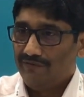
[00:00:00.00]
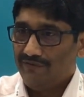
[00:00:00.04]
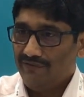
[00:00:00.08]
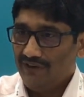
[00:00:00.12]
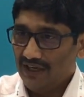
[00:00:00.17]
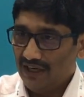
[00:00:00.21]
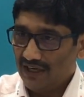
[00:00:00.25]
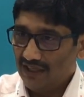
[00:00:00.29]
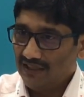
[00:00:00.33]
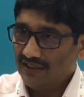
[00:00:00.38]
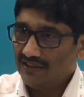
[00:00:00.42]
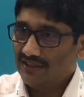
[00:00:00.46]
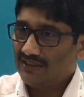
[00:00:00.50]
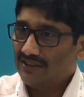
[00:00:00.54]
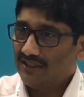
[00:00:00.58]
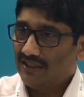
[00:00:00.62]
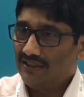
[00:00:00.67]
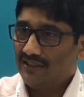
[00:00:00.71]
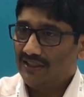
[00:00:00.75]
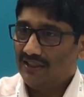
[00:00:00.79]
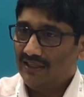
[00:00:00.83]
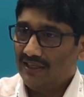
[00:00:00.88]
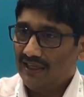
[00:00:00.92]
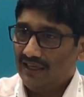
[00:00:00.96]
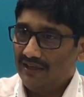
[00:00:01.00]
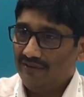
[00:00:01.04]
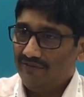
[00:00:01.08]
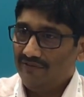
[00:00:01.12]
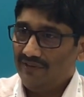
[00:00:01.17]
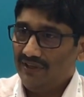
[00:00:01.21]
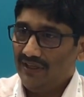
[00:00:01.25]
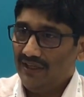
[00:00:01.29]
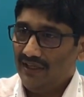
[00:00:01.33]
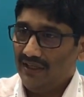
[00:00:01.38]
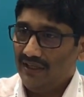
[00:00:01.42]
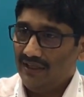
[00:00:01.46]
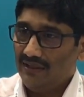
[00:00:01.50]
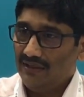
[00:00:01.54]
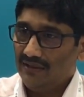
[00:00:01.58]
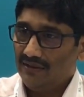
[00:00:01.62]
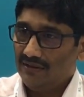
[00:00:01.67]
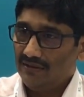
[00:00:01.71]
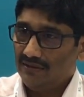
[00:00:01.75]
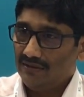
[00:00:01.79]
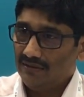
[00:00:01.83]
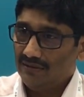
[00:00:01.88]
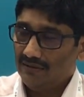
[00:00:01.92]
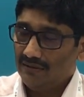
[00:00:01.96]
We understand that every
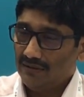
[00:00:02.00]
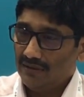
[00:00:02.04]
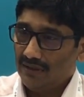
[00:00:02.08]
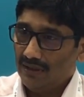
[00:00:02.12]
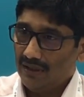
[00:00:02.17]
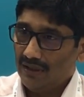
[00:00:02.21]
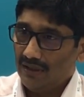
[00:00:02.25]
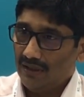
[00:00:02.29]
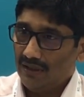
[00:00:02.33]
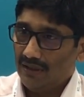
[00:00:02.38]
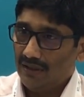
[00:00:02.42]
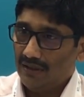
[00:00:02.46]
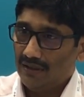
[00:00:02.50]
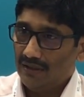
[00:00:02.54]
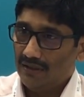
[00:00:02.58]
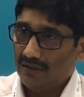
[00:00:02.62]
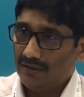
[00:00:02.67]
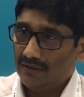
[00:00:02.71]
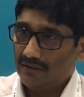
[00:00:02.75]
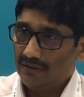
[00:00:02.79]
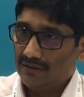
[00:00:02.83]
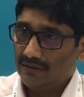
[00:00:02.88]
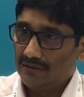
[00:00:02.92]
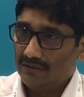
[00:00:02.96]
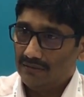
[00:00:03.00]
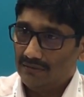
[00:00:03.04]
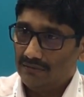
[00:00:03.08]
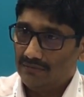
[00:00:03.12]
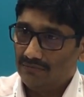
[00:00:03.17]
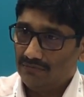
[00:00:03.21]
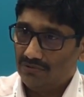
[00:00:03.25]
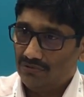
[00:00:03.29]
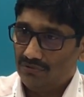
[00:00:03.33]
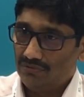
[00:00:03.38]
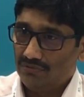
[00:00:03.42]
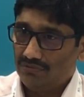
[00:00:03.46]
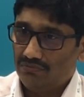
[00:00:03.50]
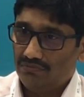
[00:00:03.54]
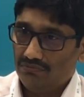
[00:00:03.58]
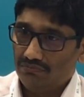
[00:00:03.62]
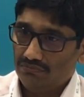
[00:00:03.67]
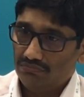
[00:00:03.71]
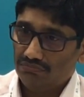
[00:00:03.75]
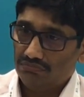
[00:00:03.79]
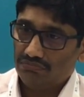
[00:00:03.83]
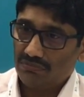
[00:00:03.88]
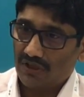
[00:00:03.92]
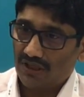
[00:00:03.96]
uh,
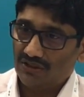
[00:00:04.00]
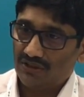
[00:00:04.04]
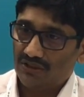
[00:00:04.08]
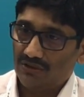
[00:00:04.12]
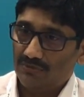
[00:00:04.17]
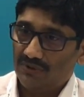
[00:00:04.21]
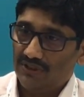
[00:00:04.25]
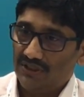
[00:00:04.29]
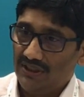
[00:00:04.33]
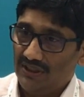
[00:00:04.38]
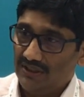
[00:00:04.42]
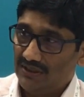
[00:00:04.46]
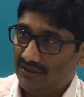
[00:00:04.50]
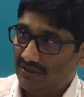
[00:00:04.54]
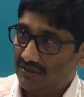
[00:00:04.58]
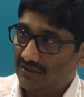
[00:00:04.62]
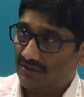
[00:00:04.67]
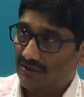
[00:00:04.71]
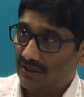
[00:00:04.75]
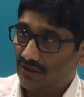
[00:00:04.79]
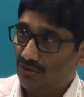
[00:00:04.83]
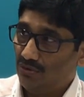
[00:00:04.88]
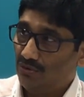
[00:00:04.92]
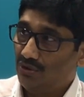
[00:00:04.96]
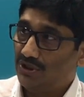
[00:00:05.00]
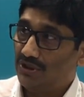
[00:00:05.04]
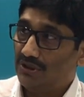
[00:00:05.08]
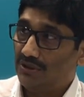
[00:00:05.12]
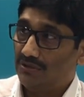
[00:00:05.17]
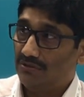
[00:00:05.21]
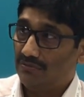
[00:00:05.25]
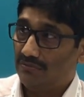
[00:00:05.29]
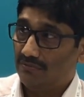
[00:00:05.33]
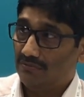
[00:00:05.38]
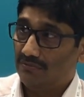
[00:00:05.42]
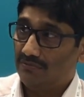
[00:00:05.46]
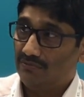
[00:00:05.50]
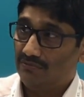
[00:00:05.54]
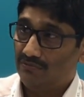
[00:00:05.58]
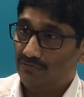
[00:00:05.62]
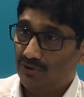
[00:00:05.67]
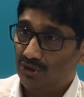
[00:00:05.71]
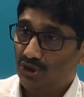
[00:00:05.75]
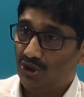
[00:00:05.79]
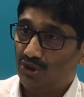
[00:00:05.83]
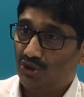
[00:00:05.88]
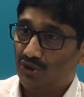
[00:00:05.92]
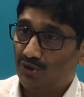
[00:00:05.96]
customer needs a solution
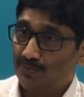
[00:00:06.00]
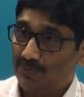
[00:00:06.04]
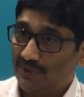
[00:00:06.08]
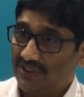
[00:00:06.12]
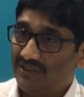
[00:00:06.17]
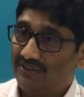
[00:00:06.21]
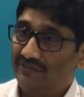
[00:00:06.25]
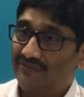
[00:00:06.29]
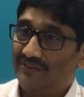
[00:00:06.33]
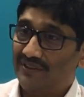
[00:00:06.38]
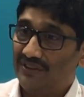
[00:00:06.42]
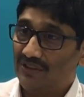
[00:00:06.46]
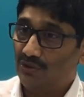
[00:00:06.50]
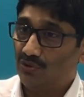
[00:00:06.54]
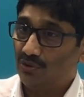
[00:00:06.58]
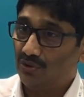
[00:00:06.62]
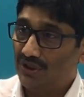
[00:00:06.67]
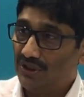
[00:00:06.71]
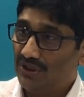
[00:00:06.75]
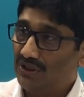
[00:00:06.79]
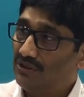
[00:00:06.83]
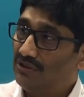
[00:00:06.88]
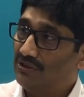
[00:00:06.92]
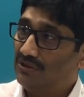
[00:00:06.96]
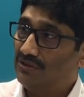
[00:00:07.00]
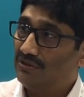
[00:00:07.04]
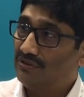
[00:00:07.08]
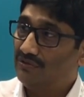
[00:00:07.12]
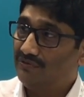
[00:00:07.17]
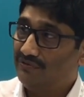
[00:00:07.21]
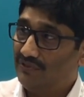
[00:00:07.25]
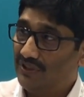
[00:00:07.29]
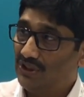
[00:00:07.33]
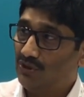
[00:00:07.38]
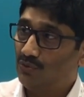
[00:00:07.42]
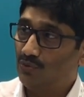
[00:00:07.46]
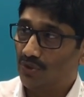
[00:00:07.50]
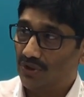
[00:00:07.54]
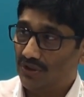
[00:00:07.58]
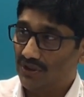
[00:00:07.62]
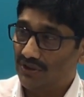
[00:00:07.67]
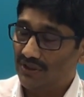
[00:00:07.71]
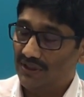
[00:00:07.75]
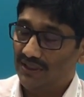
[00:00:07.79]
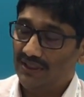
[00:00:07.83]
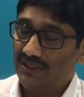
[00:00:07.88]
which is specific to his wastewater